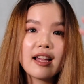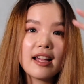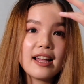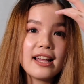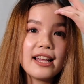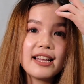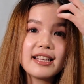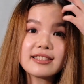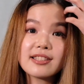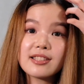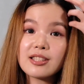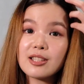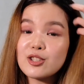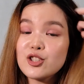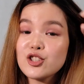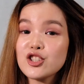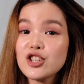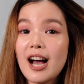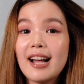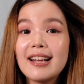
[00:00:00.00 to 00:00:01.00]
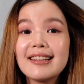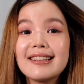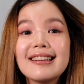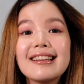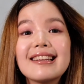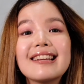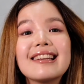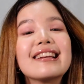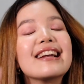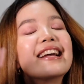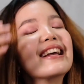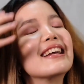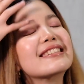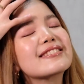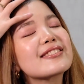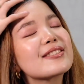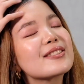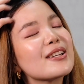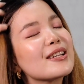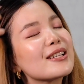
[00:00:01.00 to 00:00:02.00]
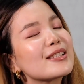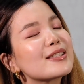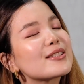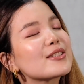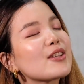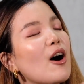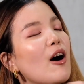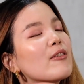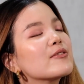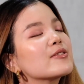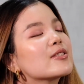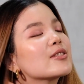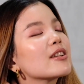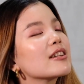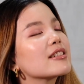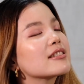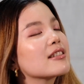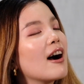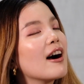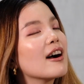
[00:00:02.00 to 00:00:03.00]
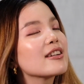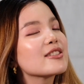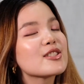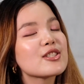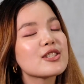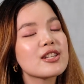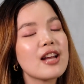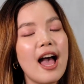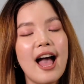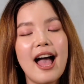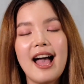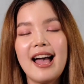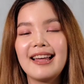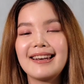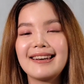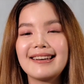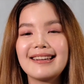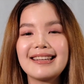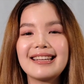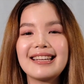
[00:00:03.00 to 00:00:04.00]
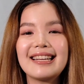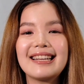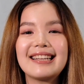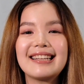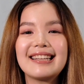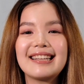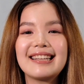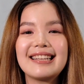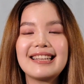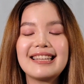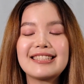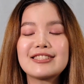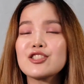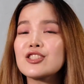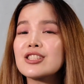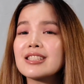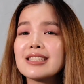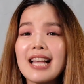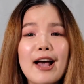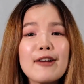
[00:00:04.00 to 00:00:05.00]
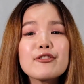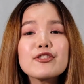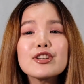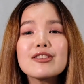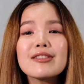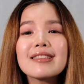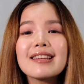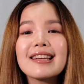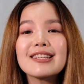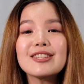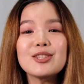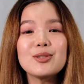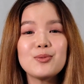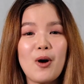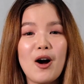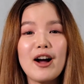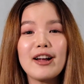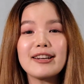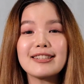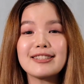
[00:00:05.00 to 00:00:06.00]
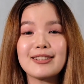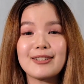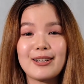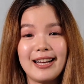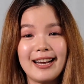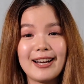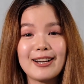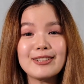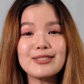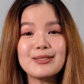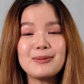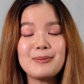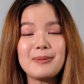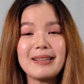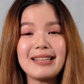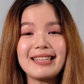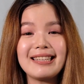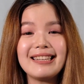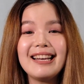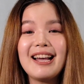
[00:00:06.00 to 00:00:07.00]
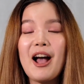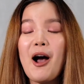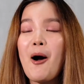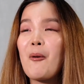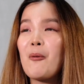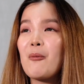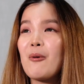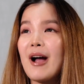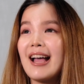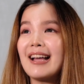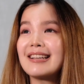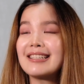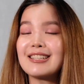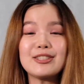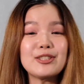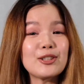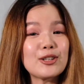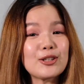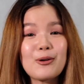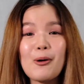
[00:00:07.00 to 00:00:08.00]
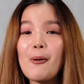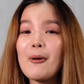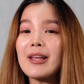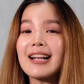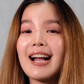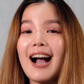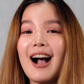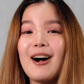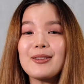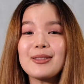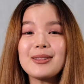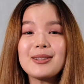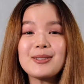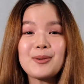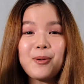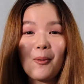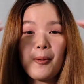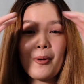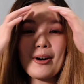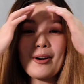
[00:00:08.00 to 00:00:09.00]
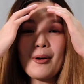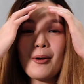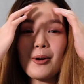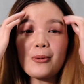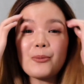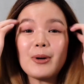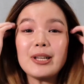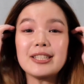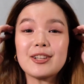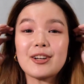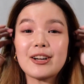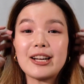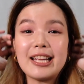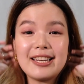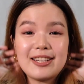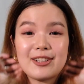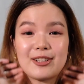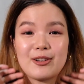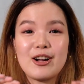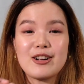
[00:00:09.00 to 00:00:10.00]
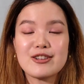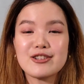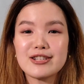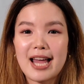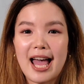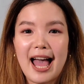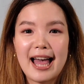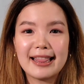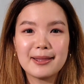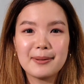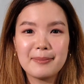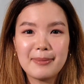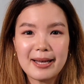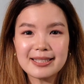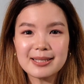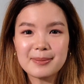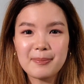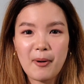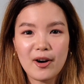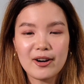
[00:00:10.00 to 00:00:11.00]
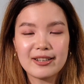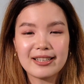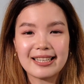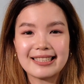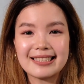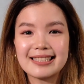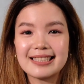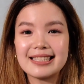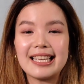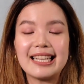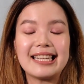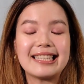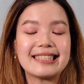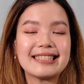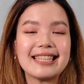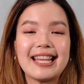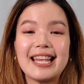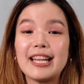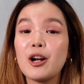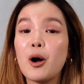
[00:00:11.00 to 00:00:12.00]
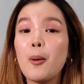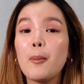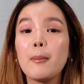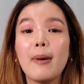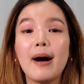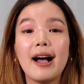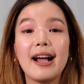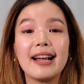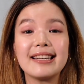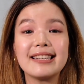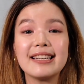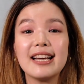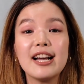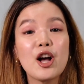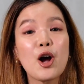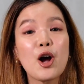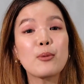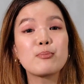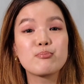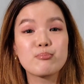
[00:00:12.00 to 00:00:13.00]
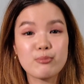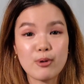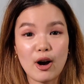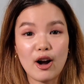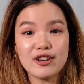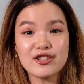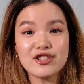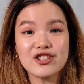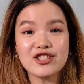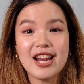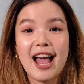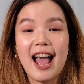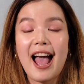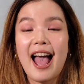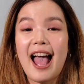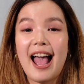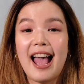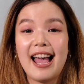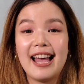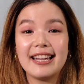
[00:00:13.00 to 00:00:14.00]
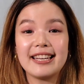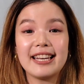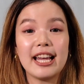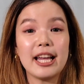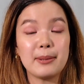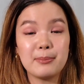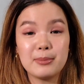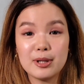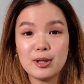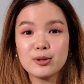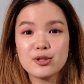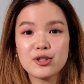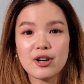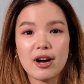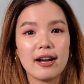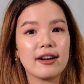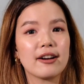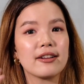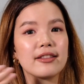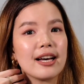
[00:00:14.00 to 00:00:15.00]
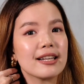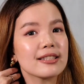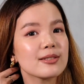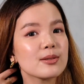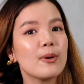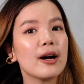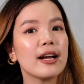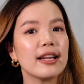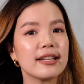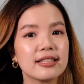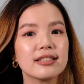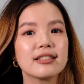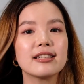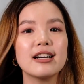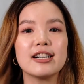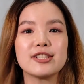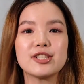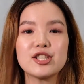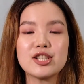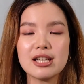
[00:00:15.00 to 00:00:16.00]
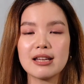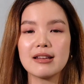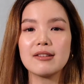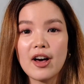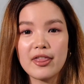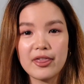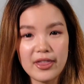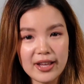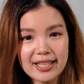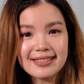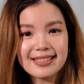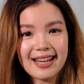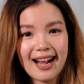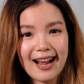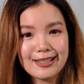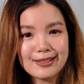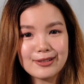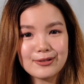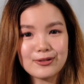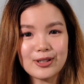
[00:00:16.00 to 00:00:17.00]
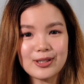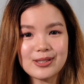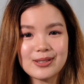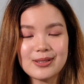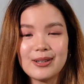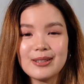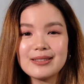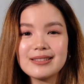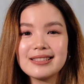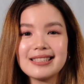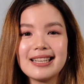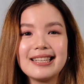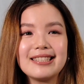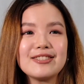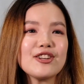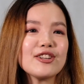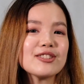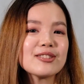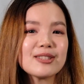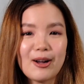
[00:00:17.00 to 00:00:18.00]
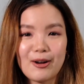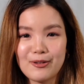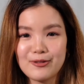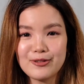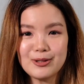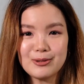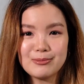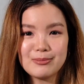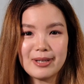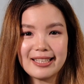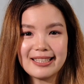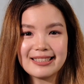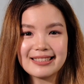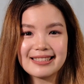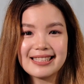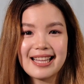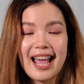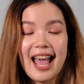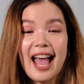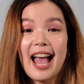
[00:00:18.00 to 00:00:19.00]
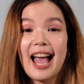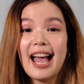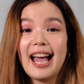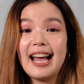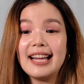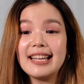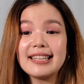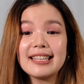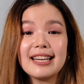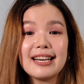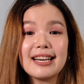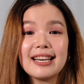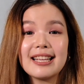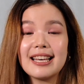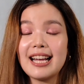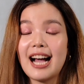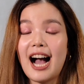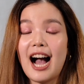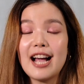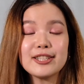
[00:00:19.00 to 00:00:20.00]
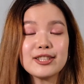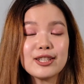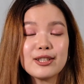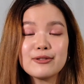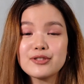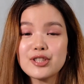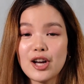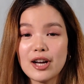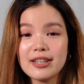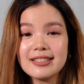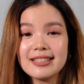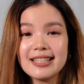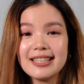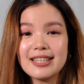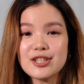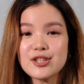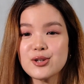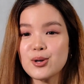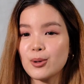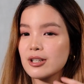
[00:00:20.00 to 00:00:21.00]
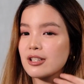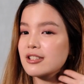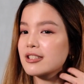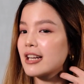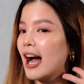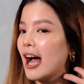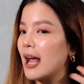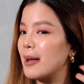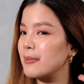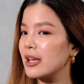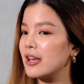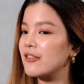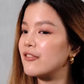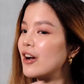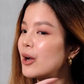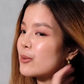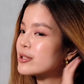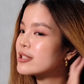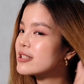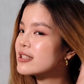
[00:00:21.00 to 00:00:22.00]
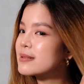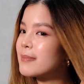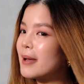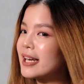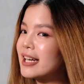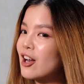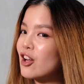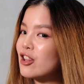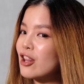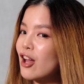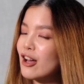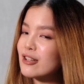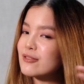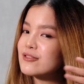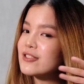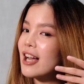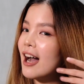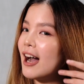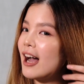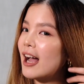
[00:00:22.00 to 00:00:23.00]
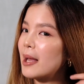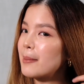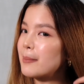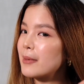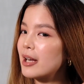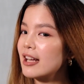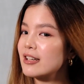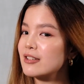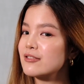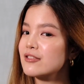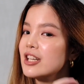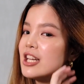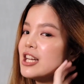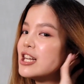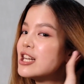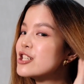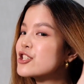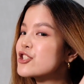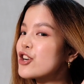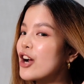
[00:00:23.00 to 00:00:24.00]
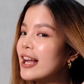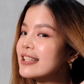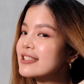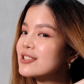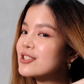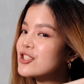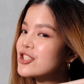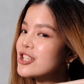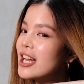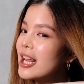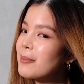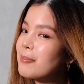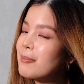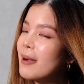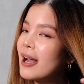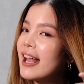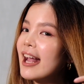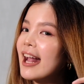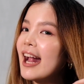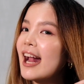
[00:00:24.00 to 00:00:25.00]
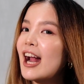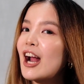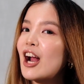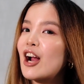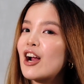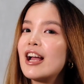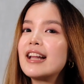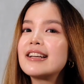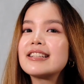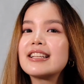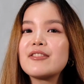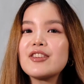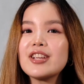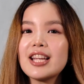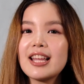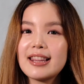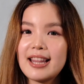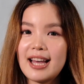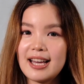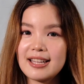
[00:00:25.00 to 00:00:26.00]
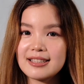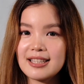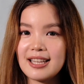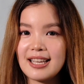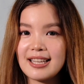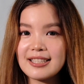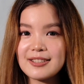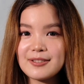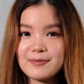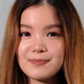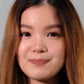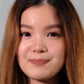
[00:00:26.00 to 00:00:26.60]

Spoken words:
It's shiny, it's soft to the touch, and it's just everything you want your hair to be when you're going out the door or when you're in a rush. And the best part is it's a combined brush and a blow dryer. That's why it could achieve this kind of results in just a few minutes. And I could have done it in a shorter time if I wasn't spending a lot of time kind of trying to shape my hair and giving it that like